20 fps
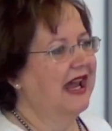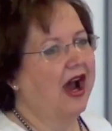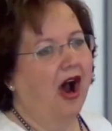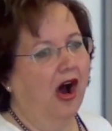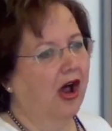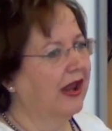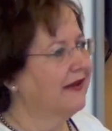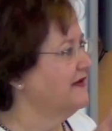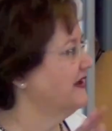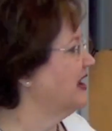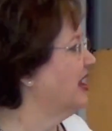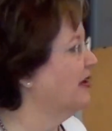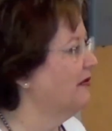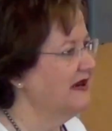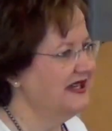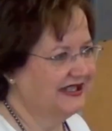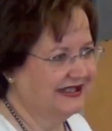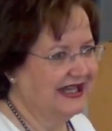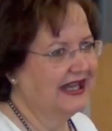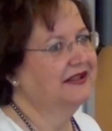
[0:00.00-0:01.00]
all of us
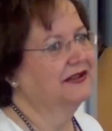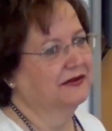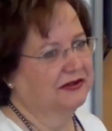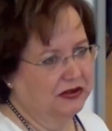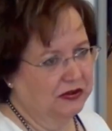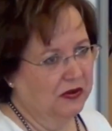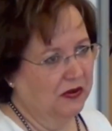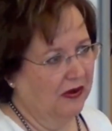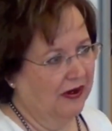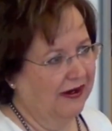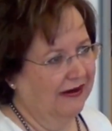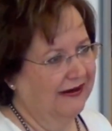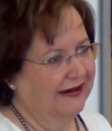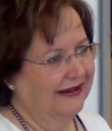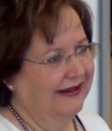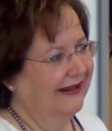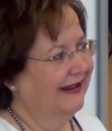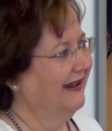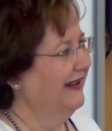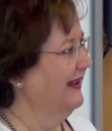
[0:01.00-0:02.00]
always take a tour
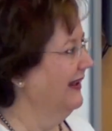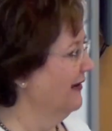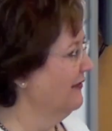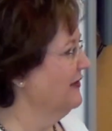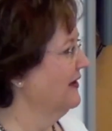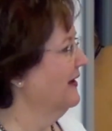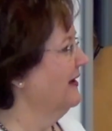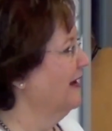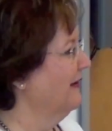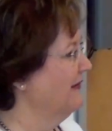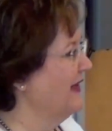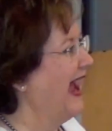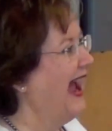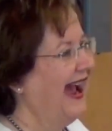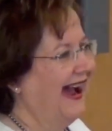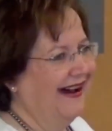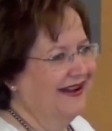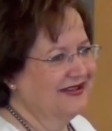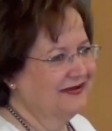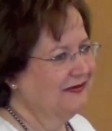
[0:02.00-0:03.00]
of the
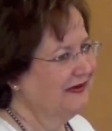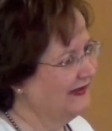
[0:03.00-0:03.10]
house.